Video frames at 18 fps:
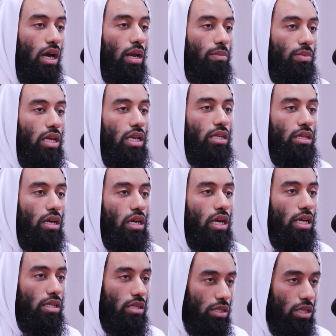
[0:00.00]
I'm nearly
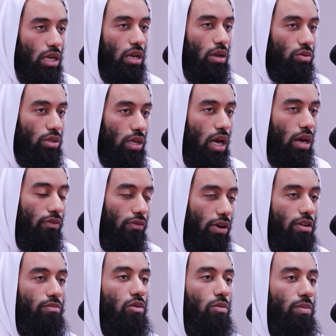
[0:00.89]
done, guys, inshallah ta'ala.
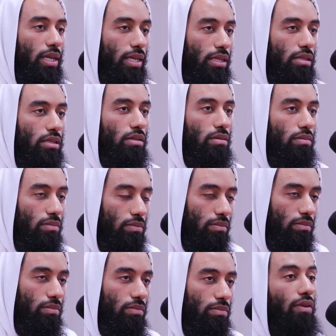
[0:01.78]
Five more minutes.
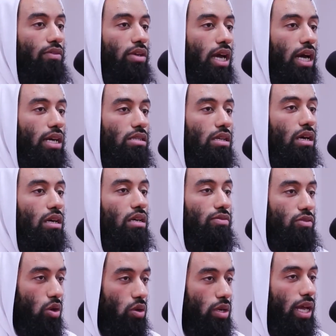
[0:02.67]
Have you guys heard
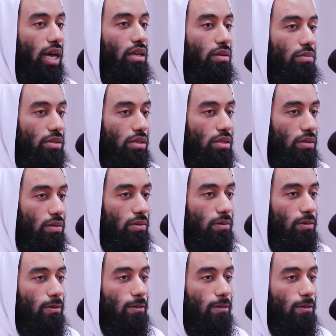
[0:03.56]
of Tony Adams?